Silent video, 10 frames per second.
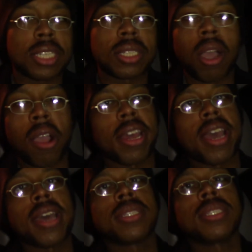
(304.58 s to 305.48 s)
a hard
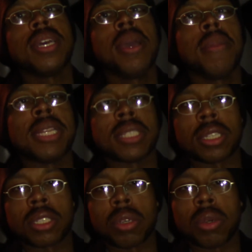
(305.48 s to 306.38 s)
ass, but he's
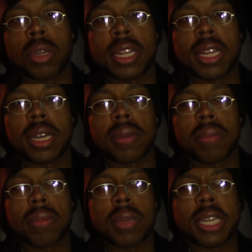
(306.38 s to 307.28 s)
also an,
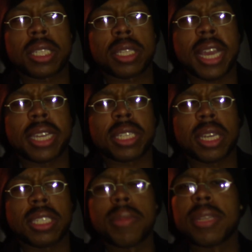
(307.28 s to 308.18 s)
um, a,
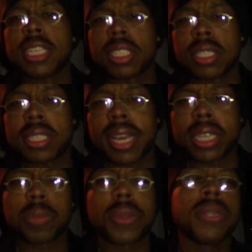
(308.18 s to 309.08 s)
a, demolitions
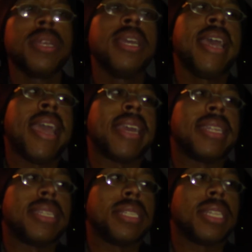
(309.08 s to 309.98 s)
expert,
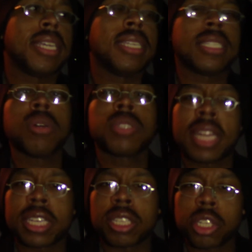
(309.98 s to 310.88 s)
and he those are
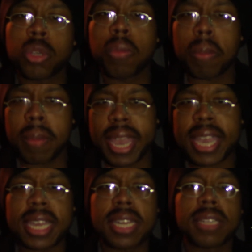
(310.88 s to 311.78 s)
like your two
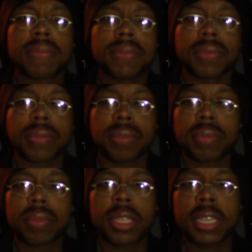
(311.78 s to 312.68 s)
main
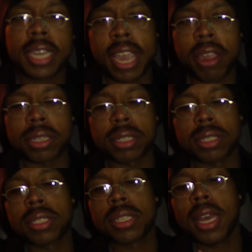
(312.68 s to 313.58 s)

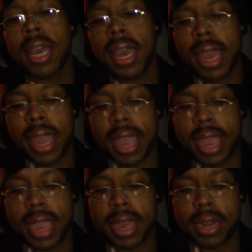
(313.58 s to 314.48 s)
characters.
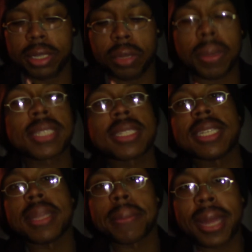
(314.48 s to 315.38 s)
And so
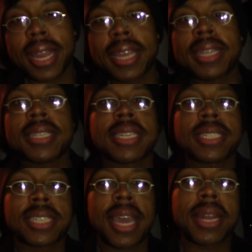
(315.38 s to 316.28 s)
basically, the plane
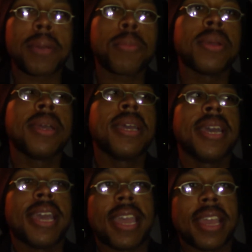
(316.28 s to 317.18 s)
gets shot up,
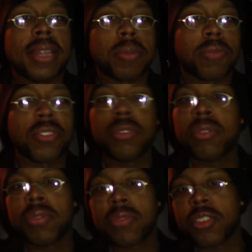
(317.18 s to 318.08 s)
and
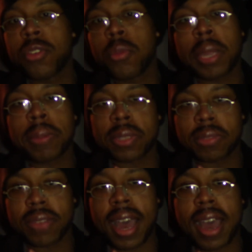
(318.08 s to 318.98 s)
few few people
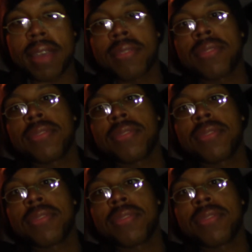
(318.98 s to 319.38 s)
survive.